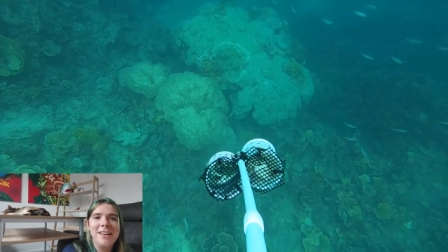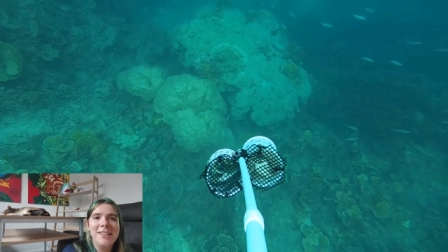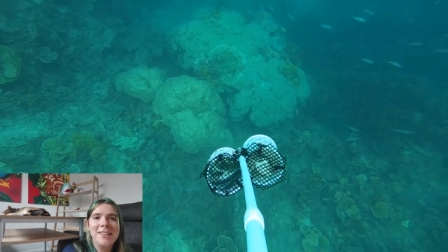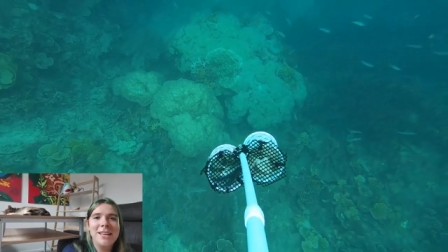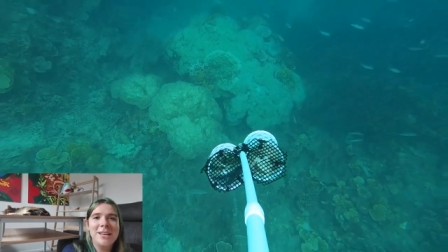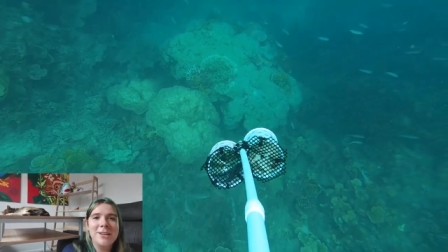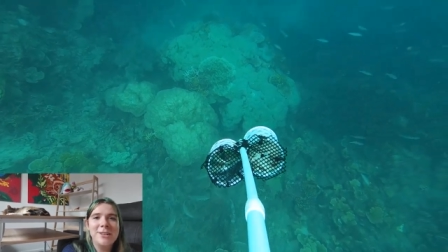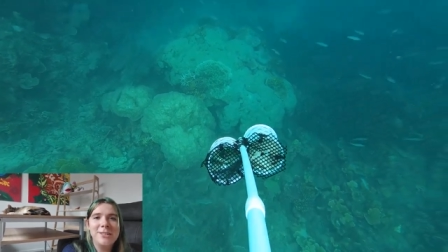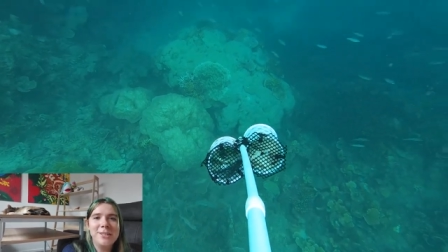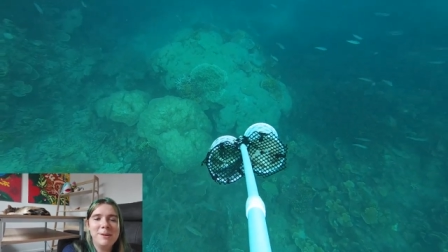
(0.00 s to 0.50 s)

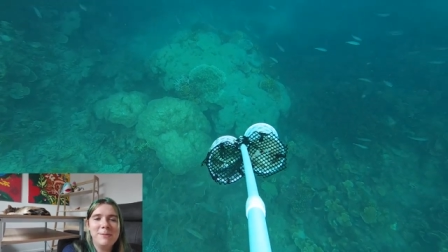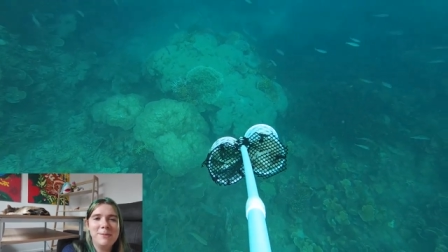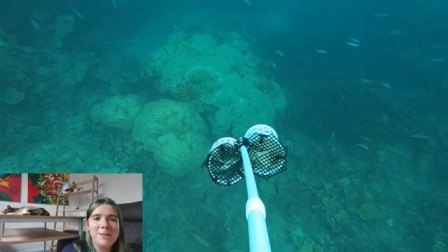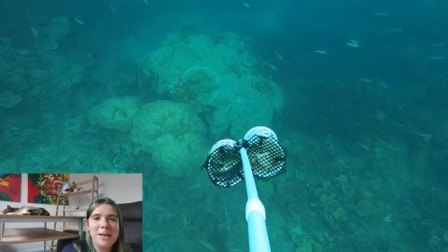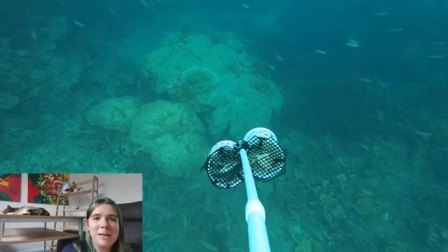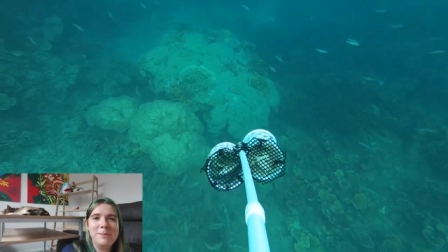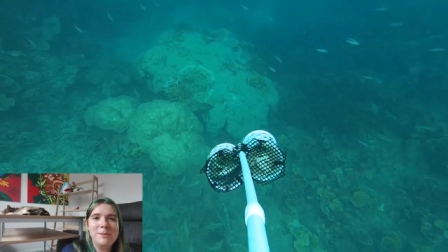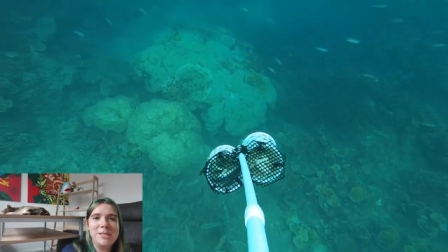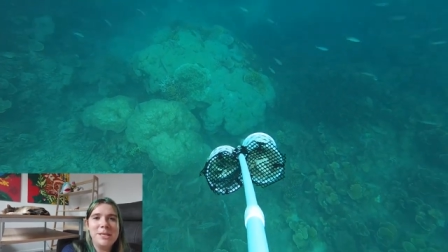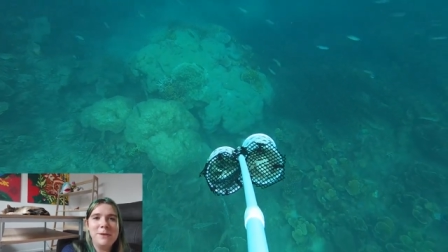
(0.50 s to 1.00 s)
that you
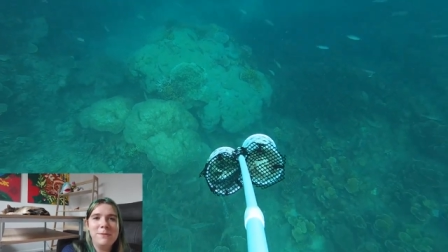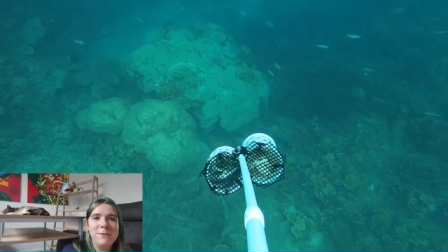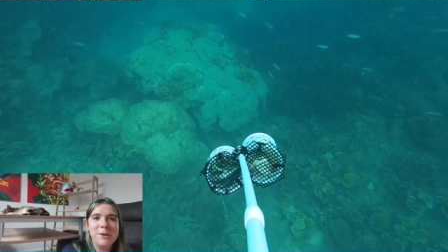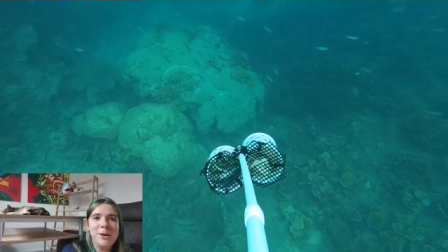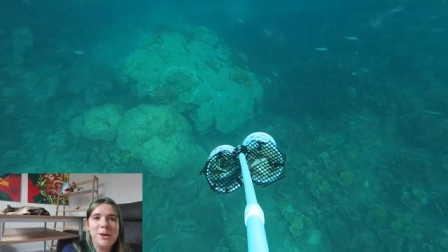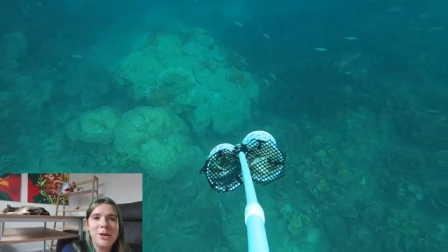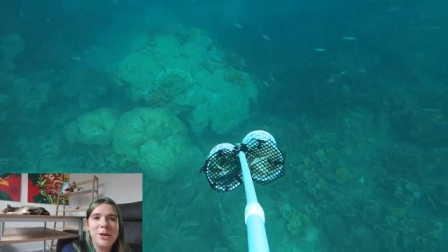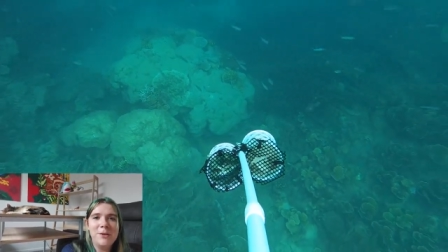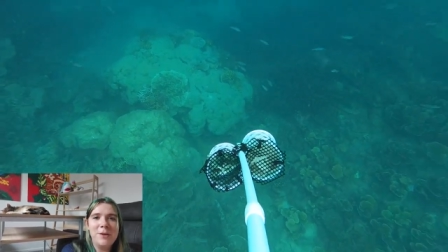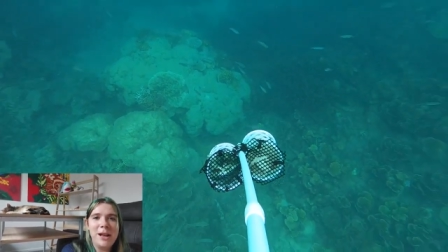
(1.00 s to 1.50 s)
sometimes see
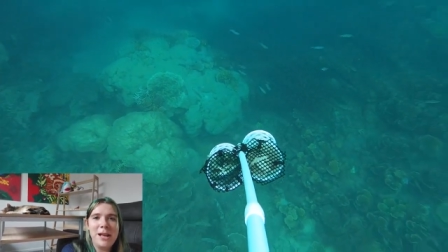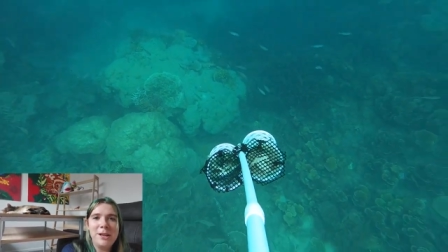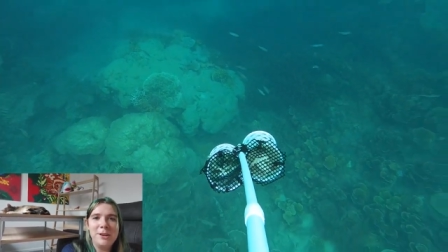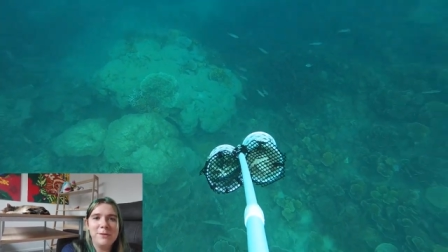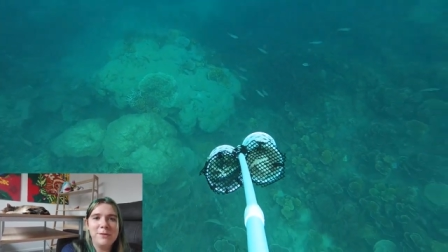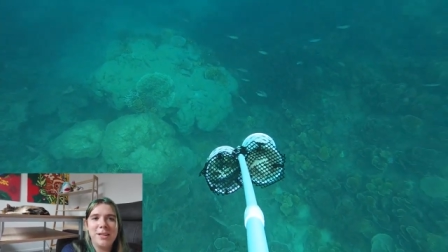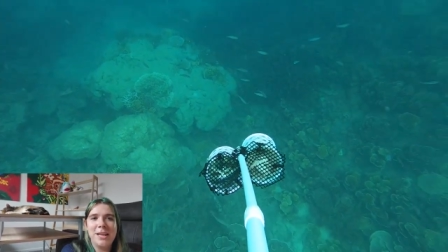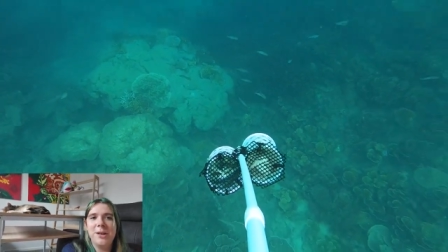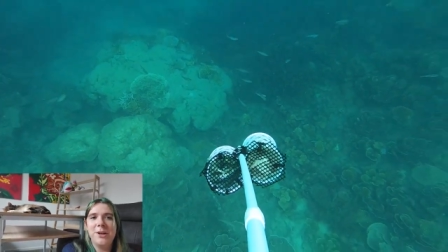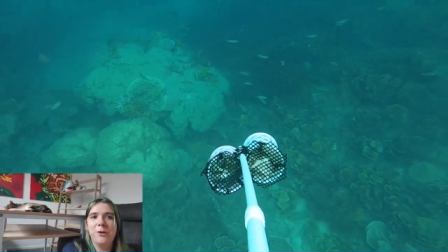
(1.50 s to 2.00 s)
floating around
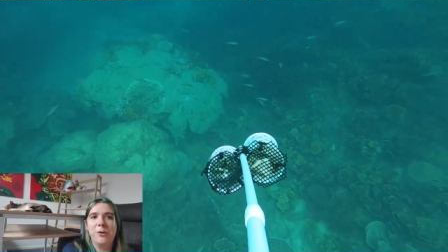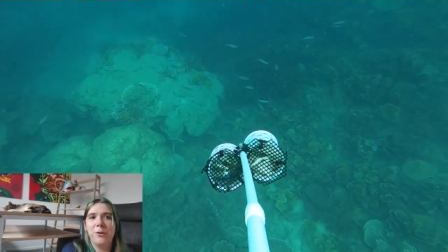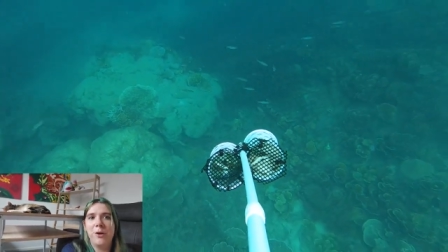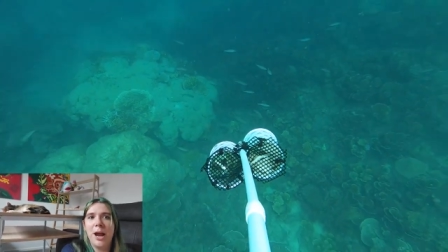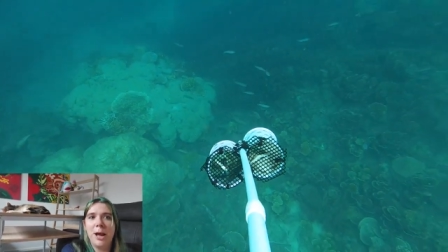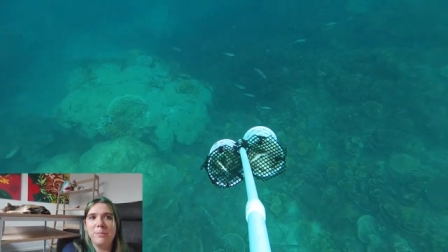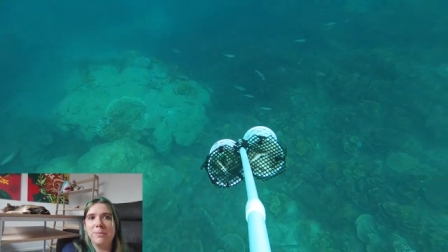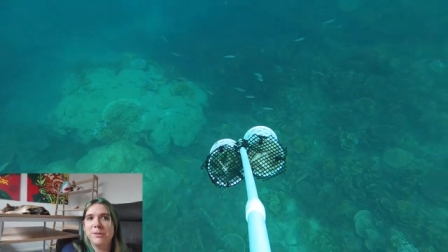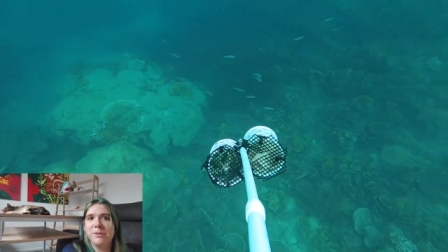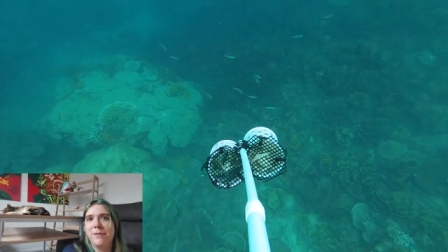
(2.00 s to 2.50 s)
of like
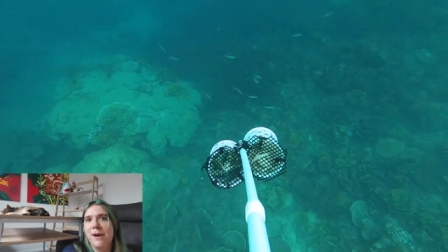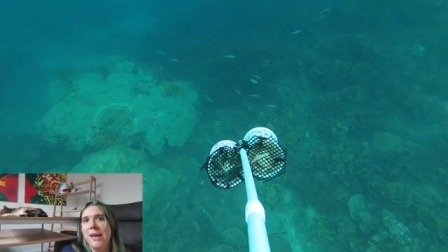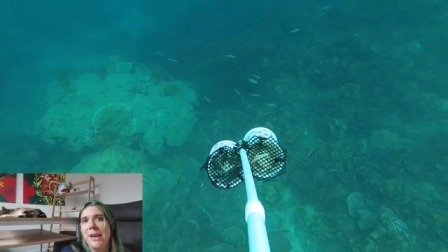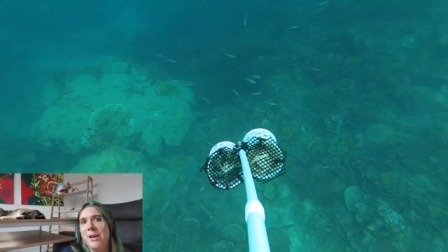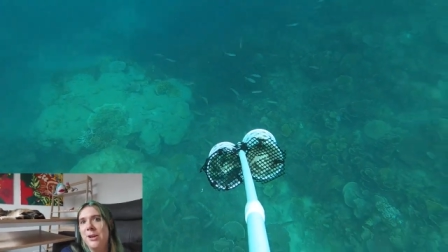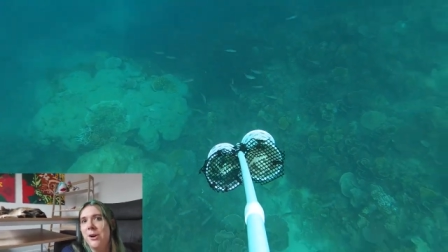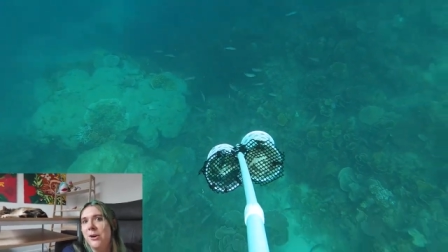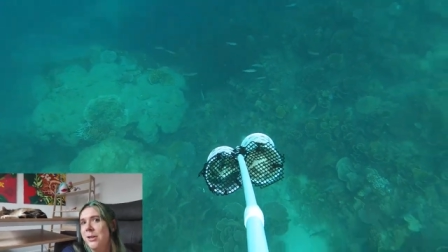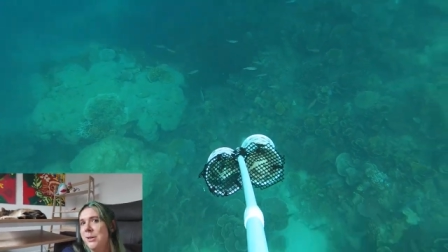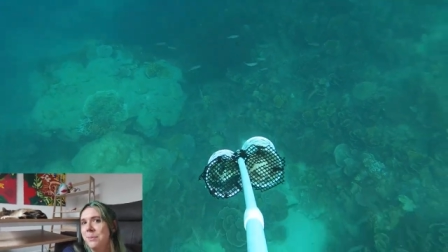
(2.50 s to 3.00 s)
crabs
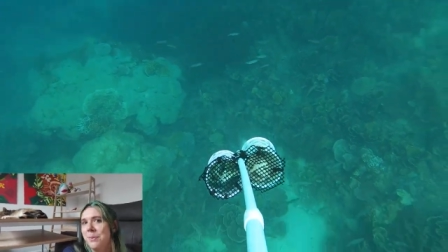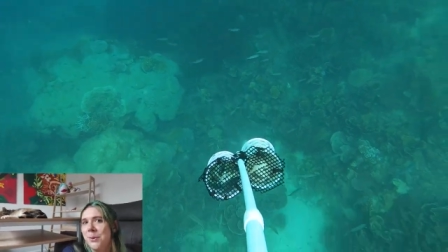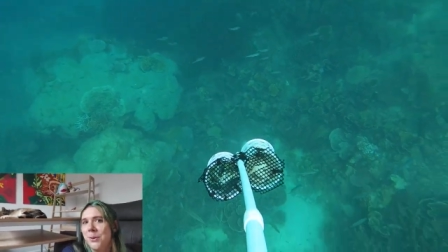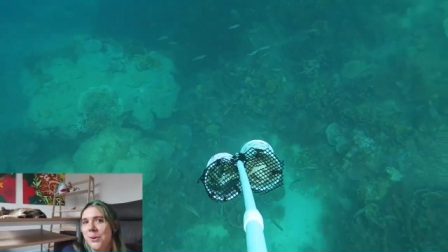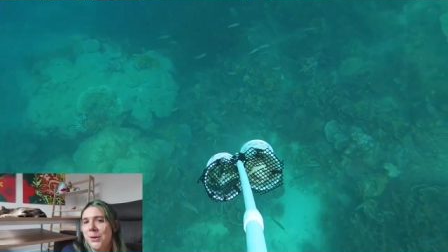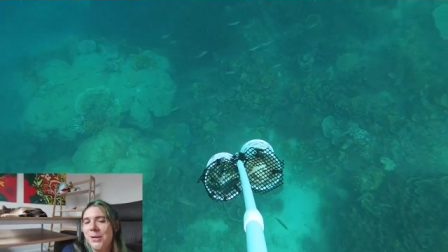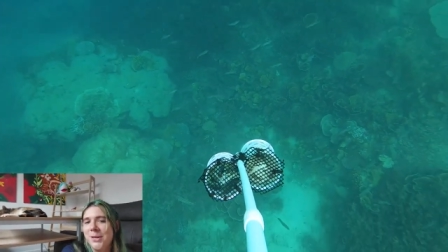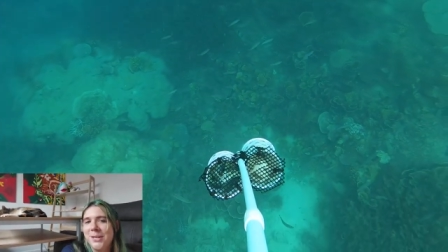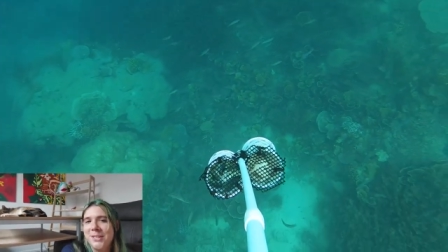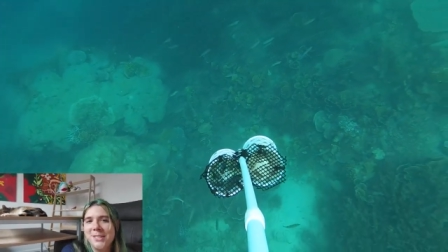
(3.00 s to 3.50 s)
fighting
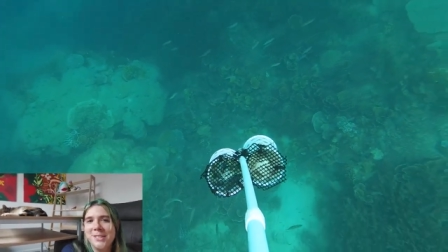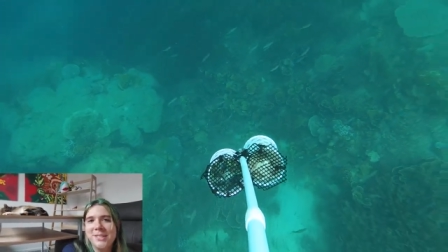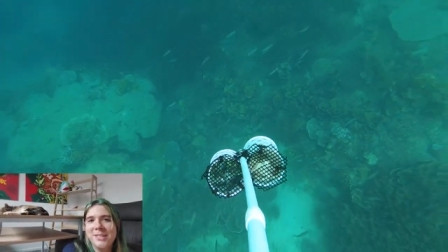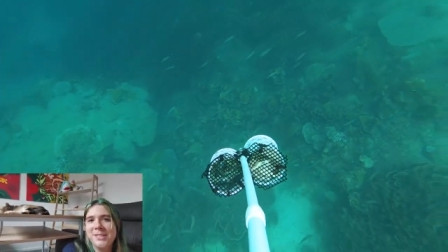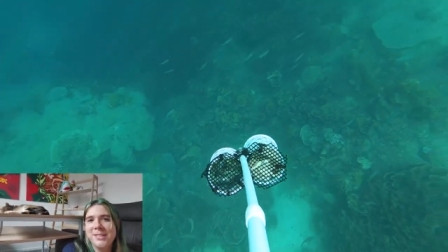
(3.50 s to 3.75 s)
octopus and